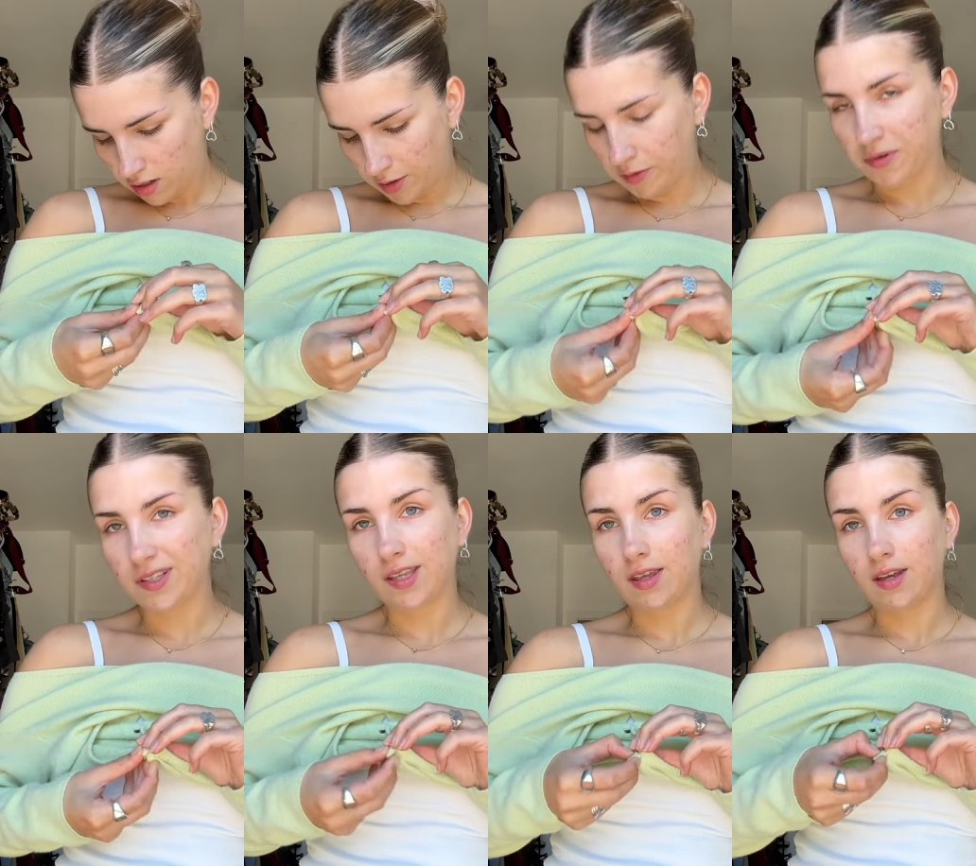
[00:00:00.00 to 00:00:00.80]
I probably
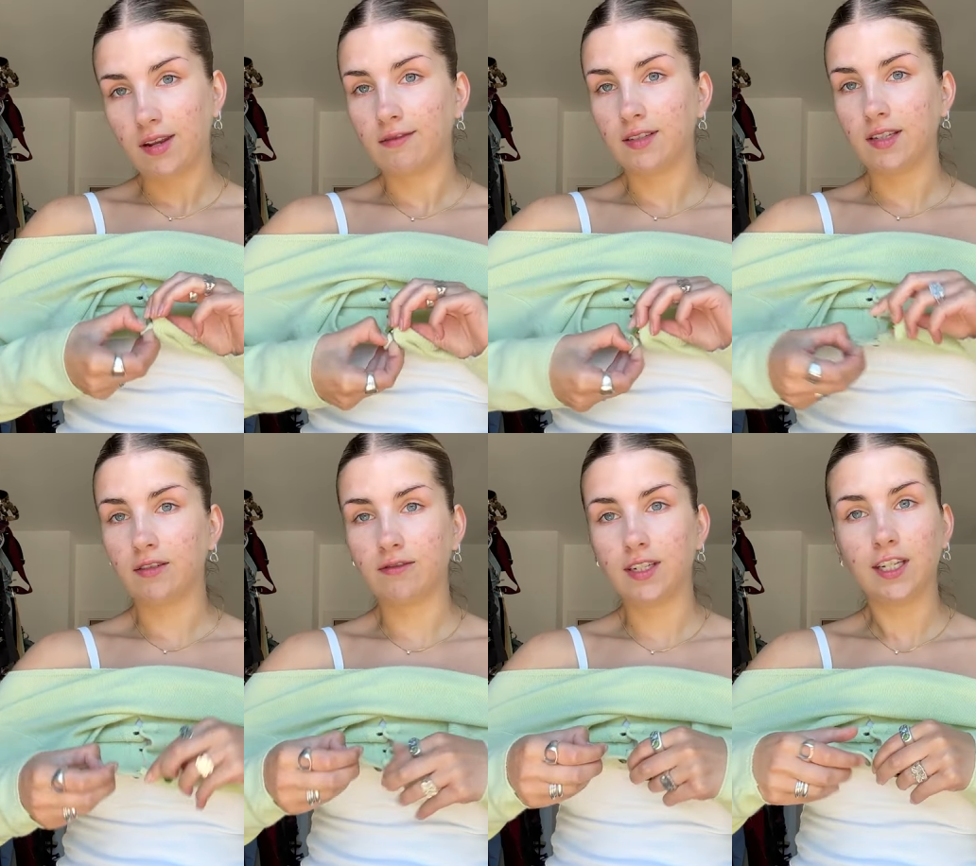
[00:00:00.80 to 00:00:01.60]
say that in every
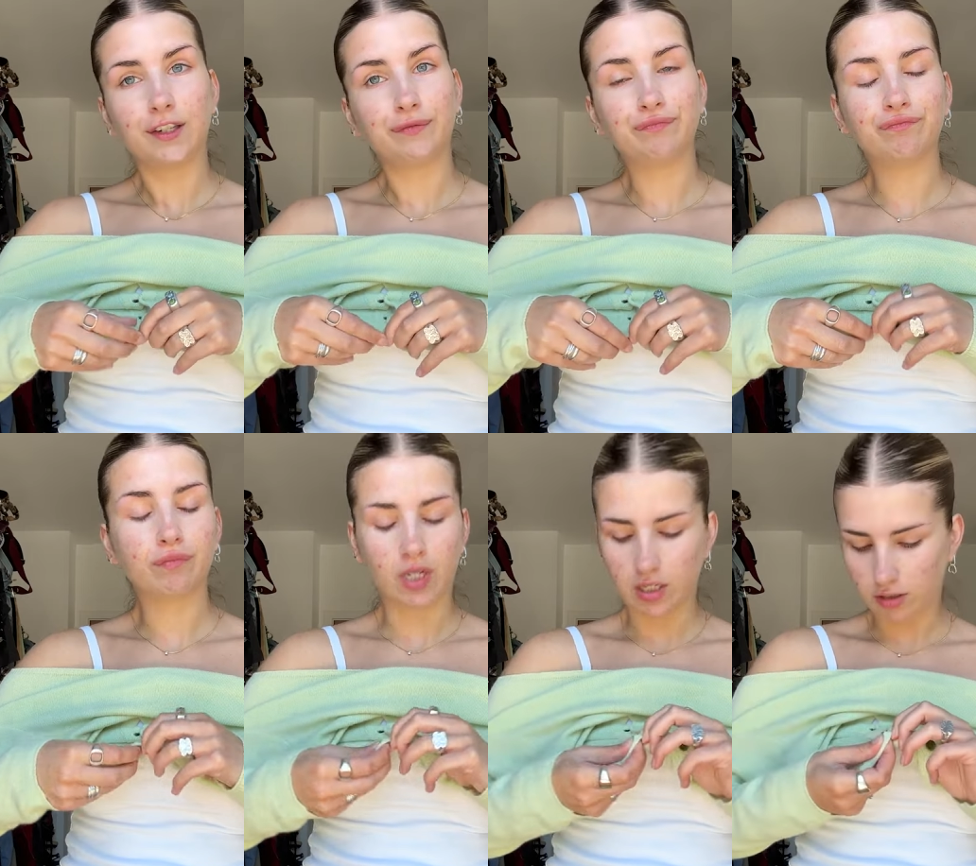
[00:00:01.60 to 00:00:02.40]
single video,
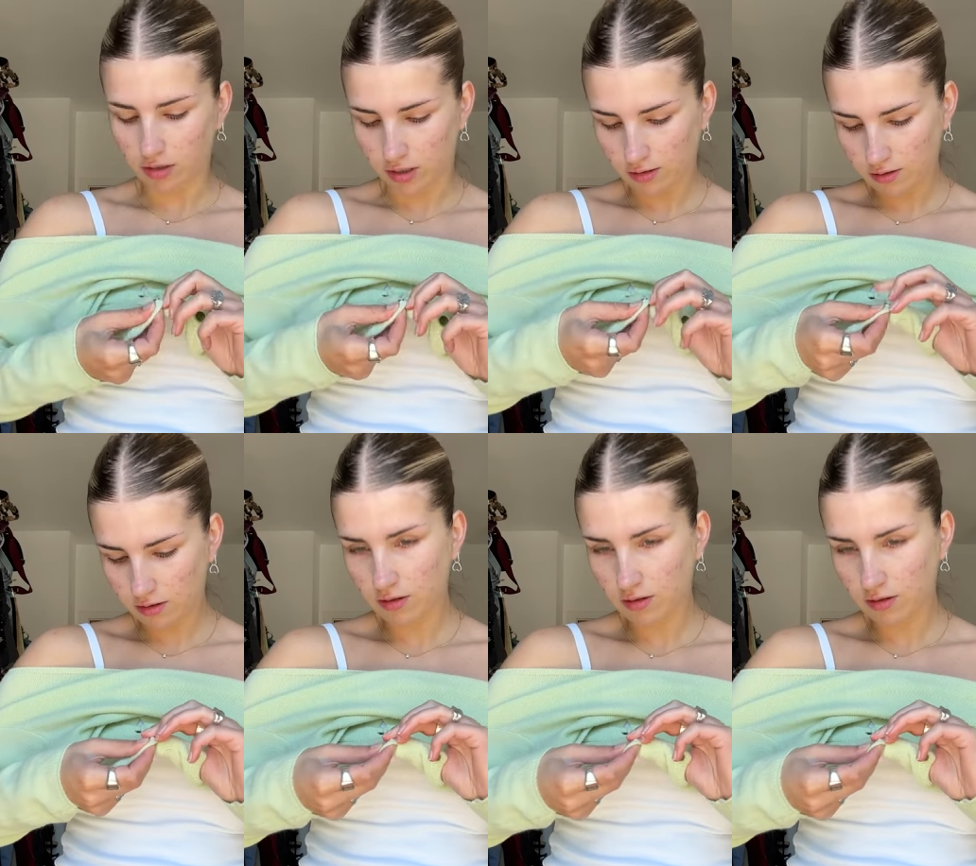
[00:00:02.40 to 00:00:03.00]
but it's true.